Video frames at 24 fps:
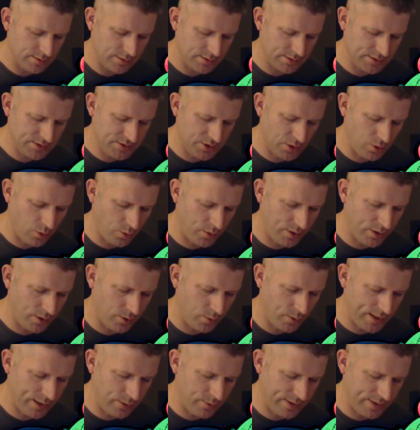I don't want to
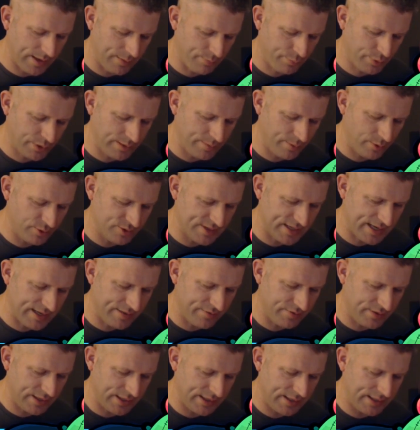wait. We got Primo
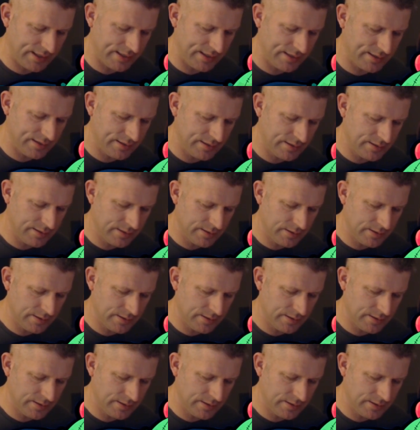diving in.